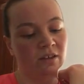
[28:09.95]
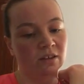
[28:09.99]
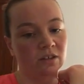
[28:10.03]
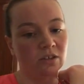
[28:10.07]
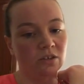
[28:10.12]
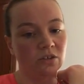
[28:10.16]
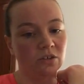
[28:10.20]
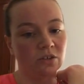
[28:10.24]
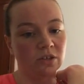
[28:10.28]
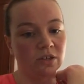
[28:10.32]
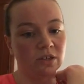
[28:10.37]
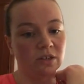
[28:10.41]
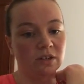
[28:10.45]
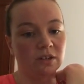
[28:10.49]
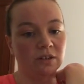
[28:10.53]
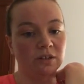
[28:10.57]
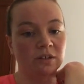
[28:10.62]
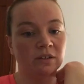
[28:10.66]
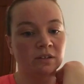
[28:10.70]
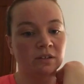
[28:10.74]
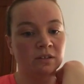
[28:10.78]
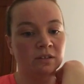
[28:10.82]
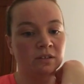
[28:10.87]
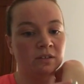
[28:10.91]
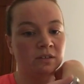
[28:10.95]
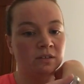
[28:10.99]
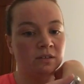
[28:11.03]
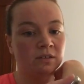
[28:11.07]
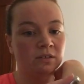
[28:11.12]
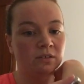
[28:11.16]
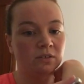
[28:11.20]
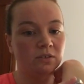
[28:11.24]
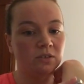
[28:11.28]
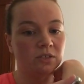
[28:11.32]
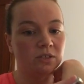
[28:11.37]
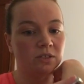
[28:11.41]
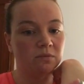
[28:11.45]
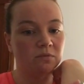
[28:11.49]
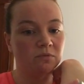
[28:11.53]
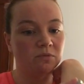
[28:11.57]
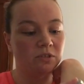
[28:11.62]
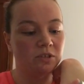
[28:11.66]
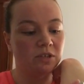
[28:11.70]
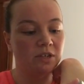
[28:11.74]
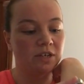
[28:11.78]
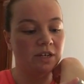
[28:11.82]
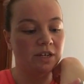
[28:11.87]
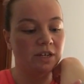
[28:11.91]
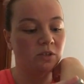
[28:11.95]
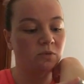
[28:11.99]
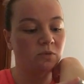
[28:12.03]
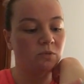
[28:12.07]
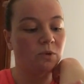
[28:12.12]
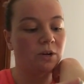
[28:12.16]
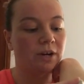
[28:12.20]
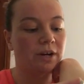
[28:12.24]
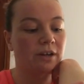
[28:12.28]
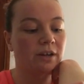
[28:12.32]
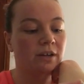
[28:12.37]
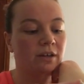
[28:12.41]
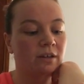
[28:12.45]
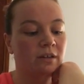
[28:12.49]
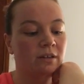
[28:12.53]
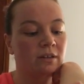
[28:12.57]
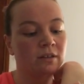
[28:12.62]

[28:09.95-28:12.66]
You can do some really nice work